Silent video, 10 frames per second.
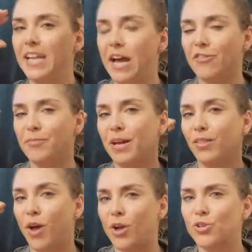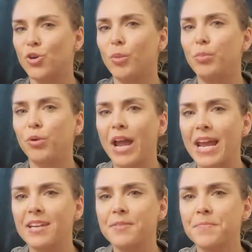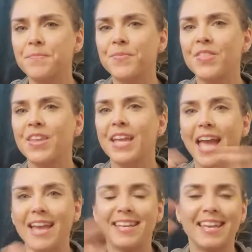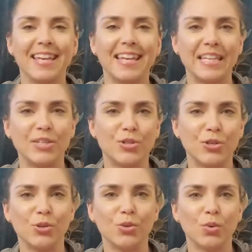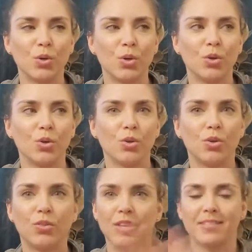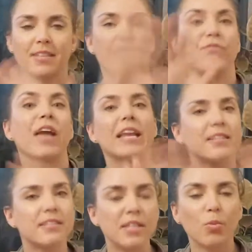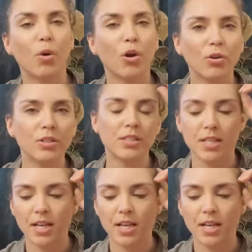out of my logical brain and get into this like fantasy world,